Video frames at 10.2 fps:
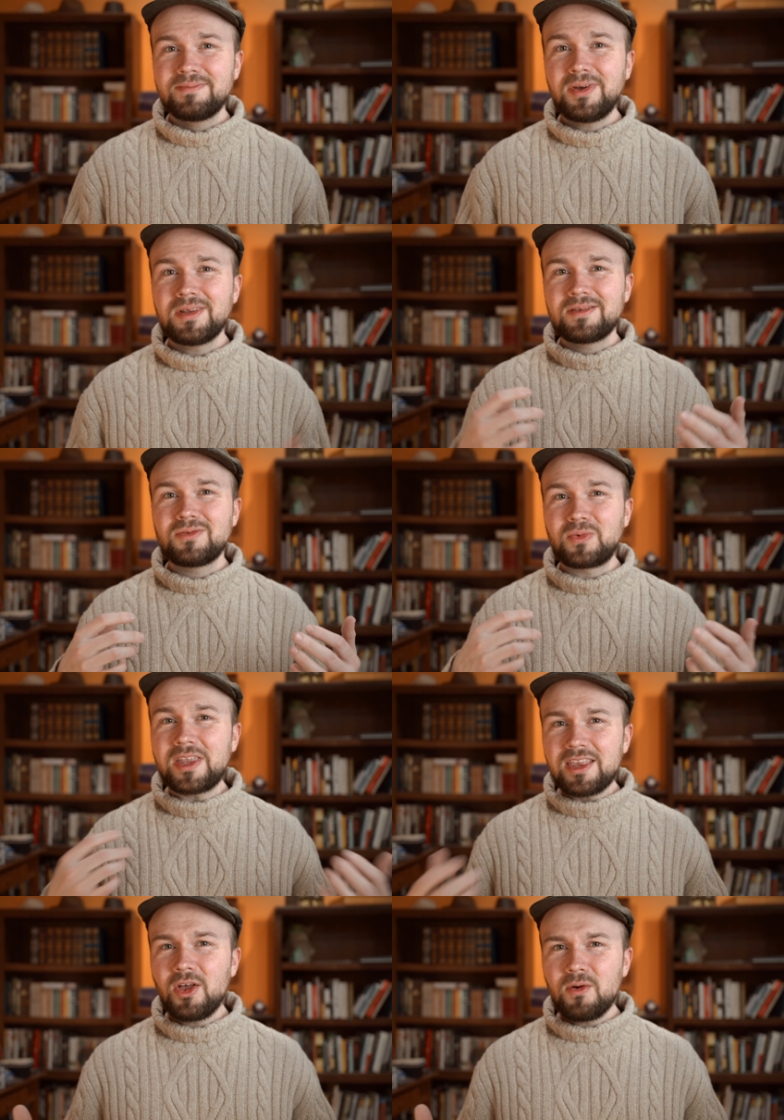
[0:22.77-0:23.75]
But
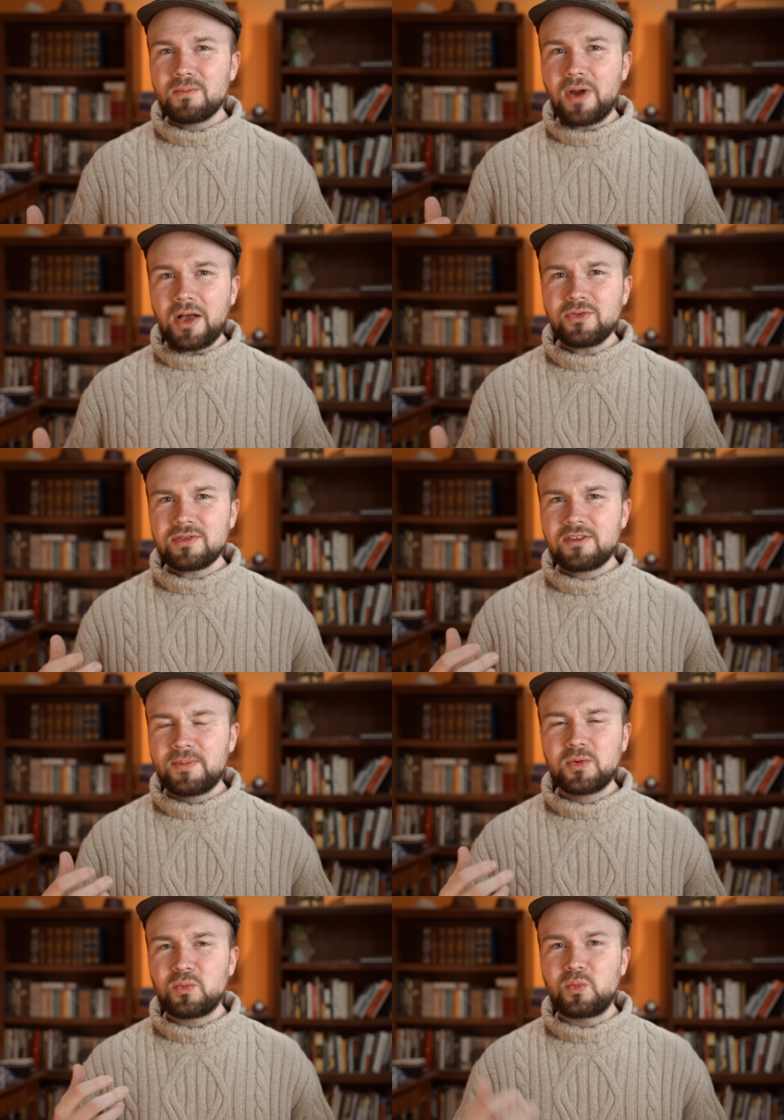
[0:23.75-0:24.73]
really though, browsers have
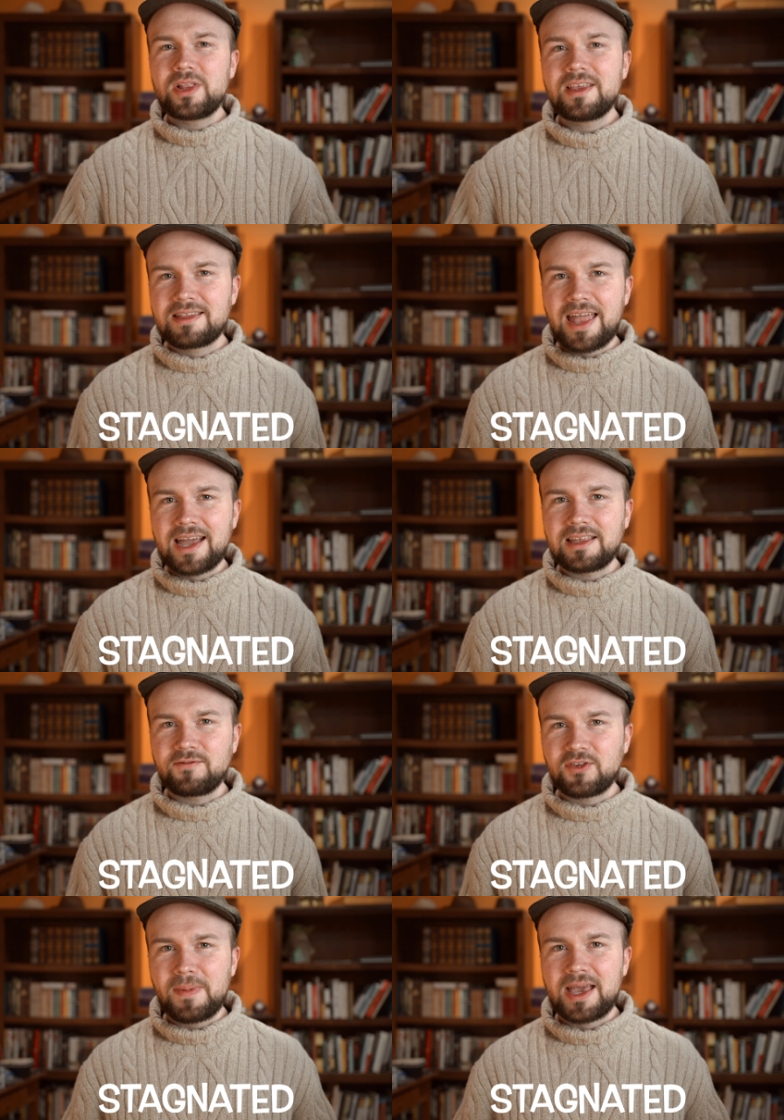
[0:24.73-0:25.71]
been really stagnant
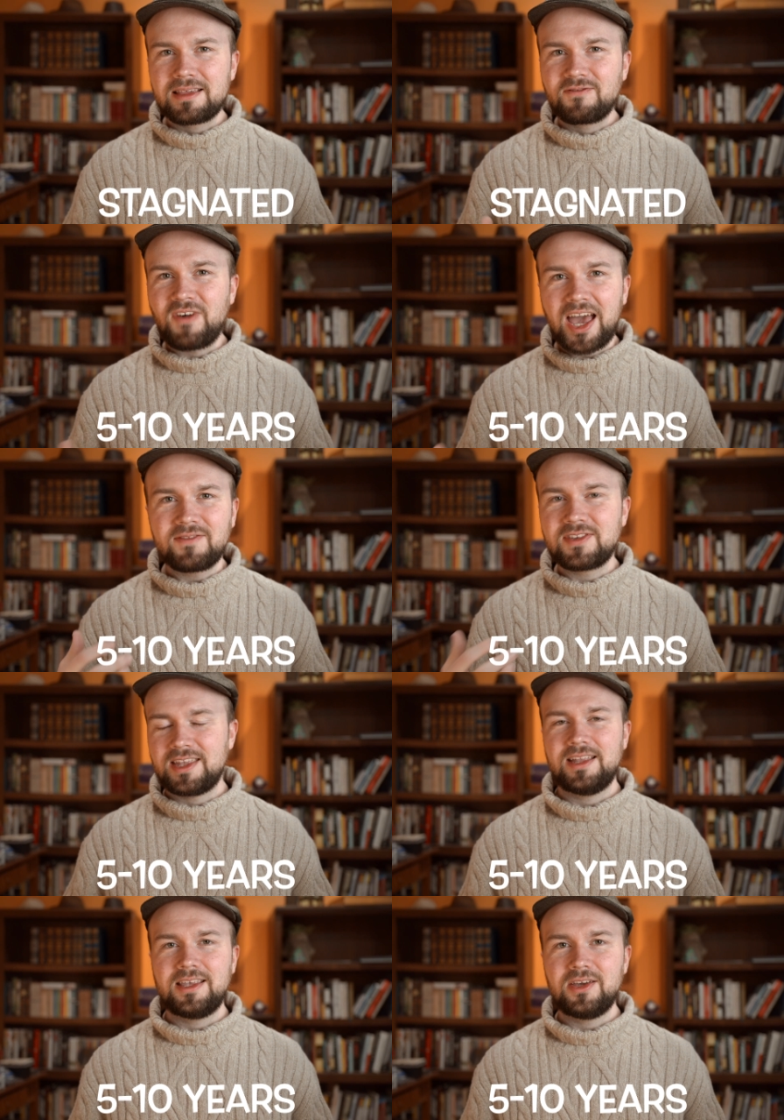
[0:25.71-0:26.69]
for the past 5 to
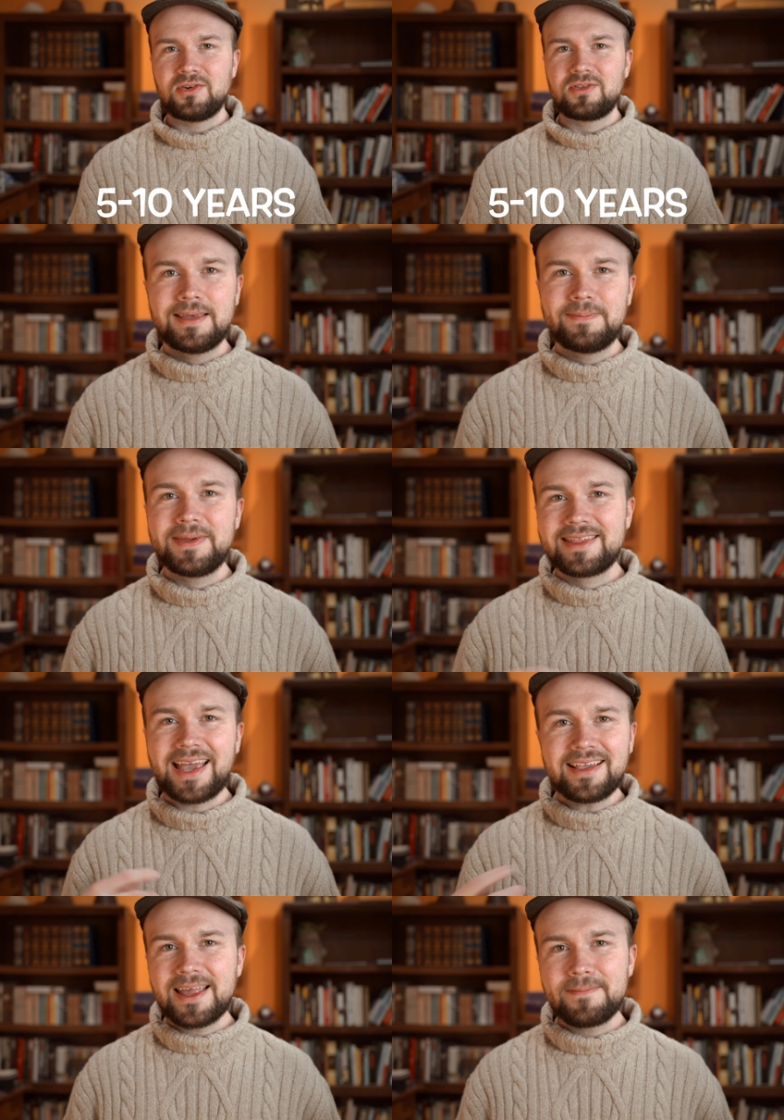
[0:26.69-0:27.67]
10 years.
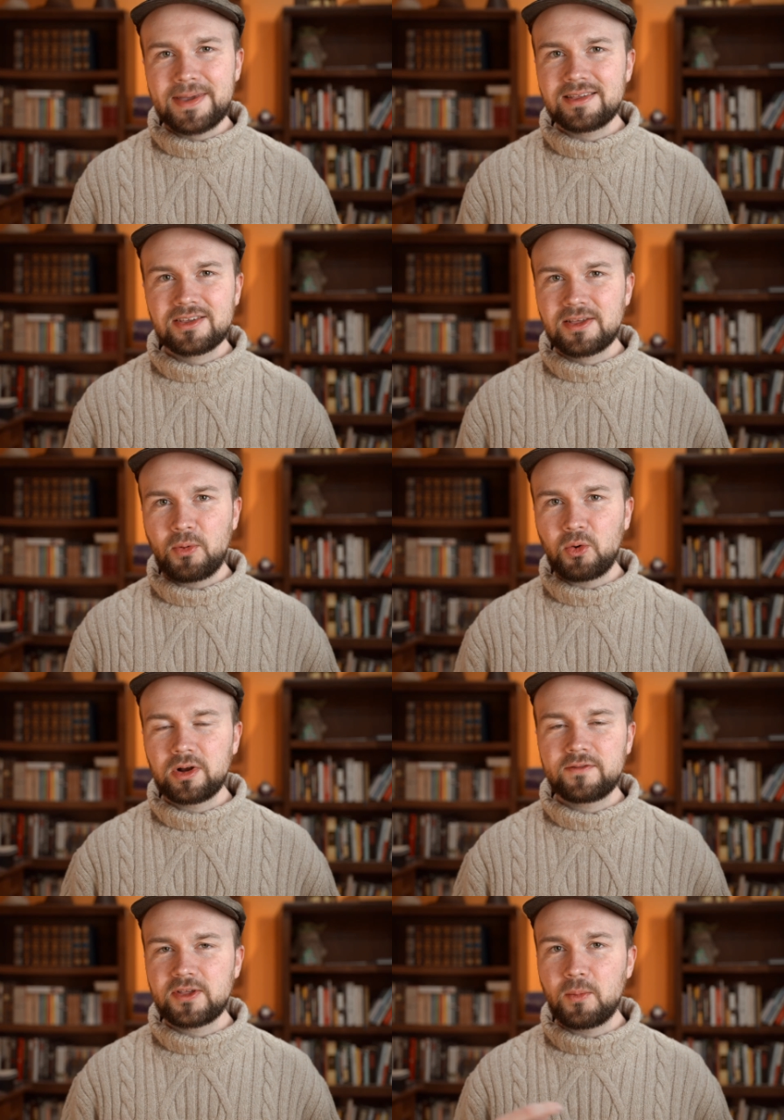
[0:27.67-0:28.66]
Besides that basic support
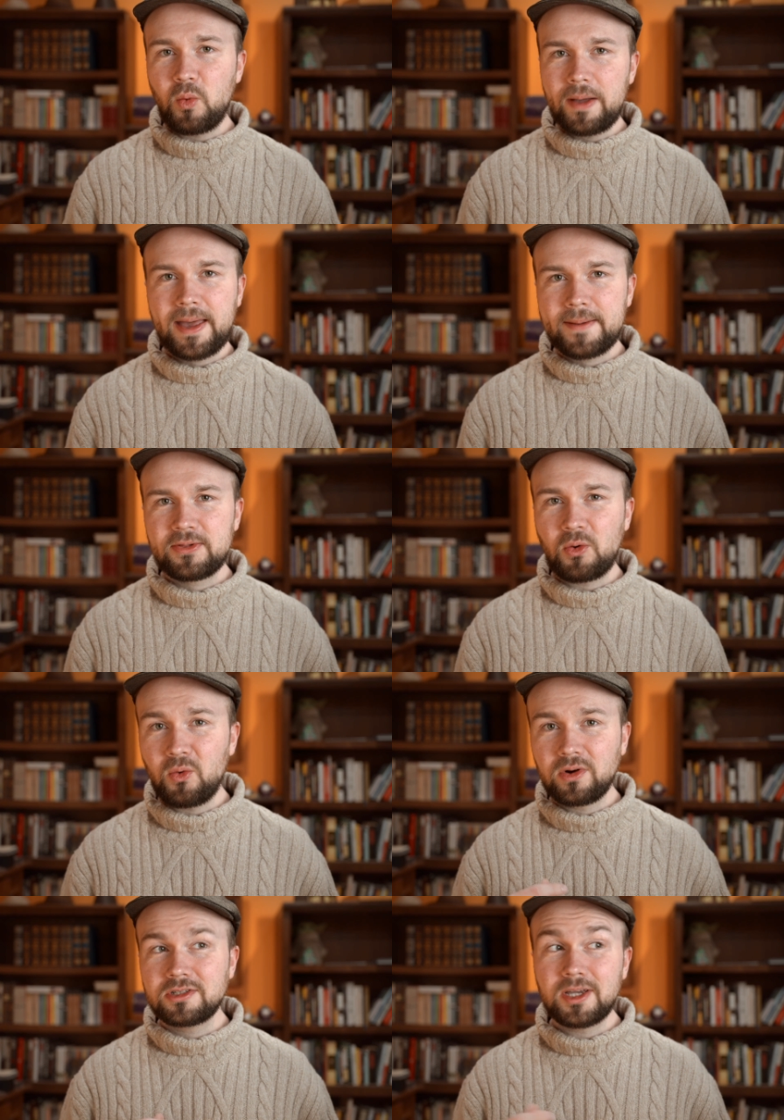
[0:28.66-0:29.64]
of some web apps
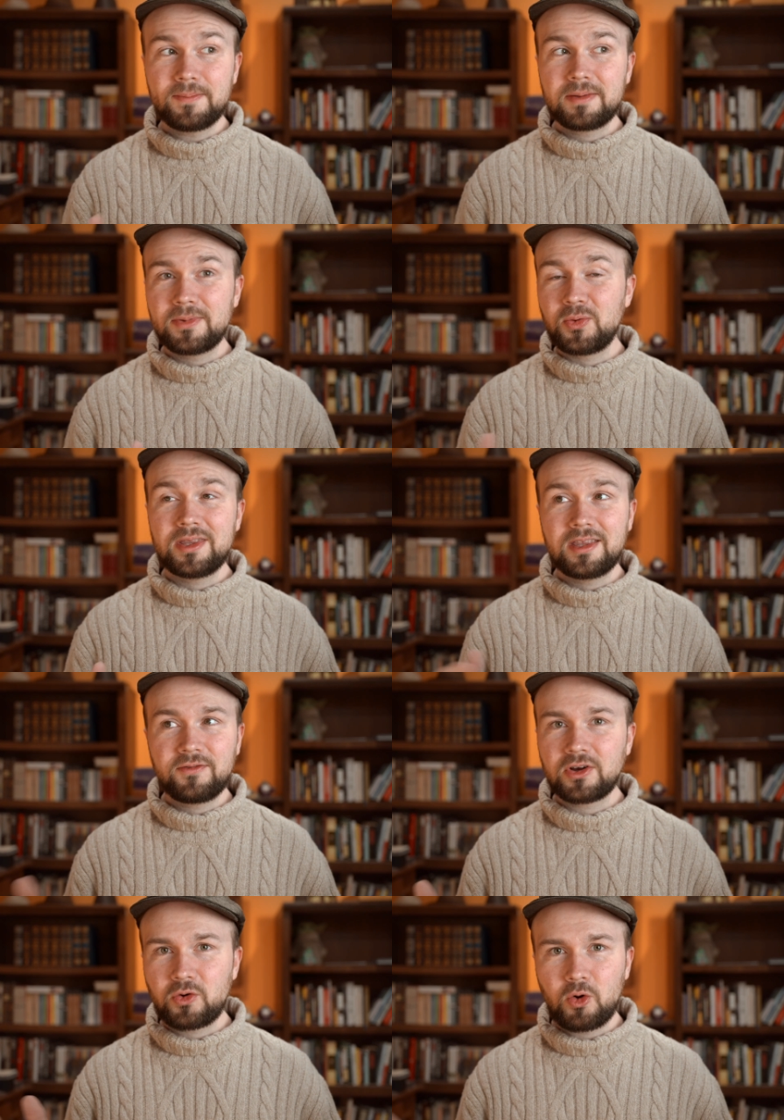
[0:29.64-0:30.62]
or jumping between
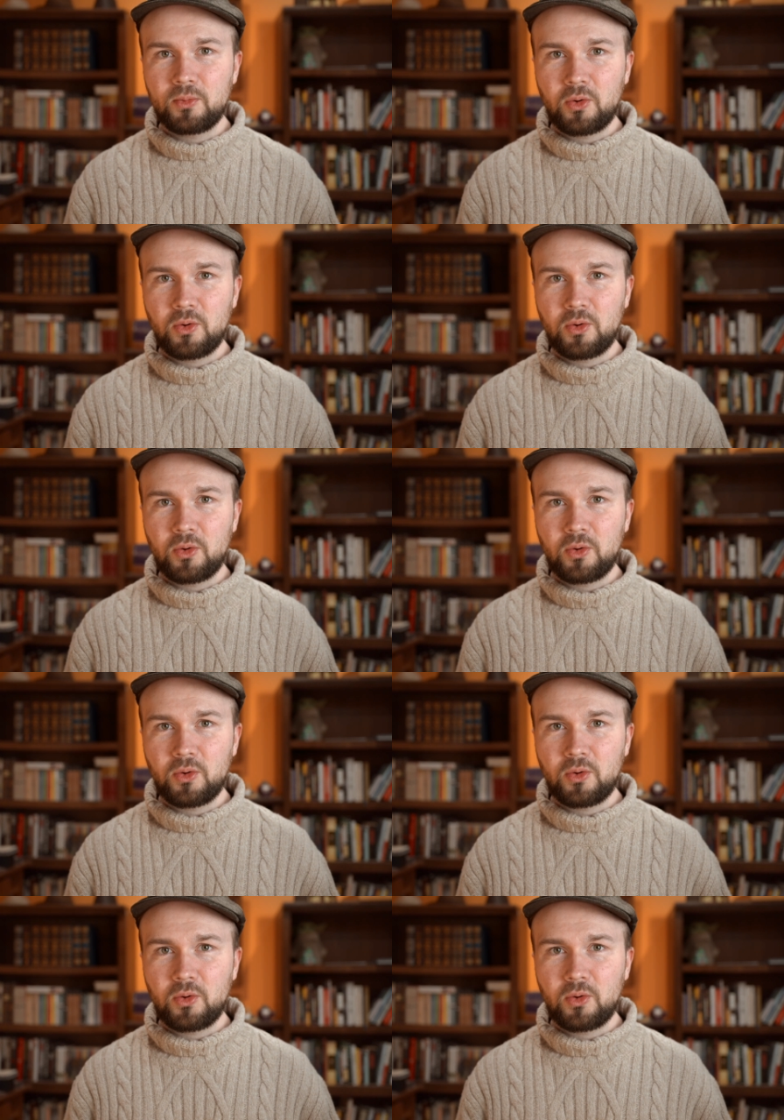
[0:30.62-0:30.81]
different Chrome